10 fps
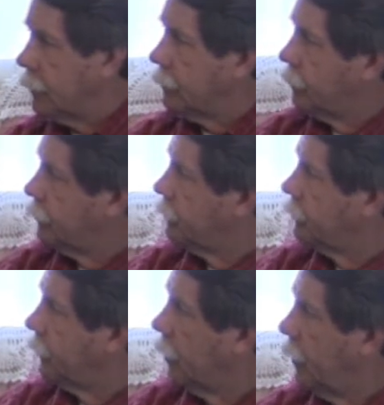
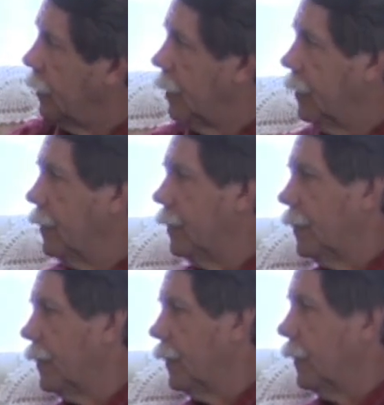
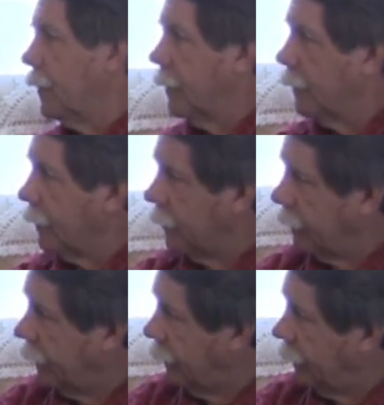
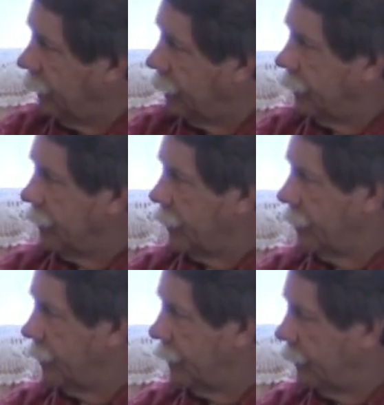
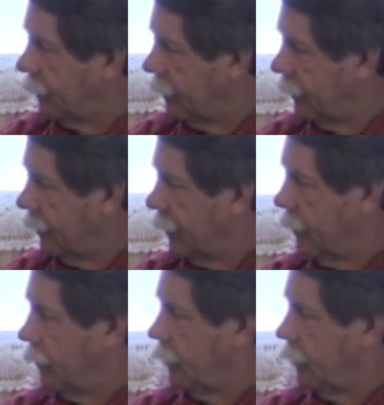(not speaking)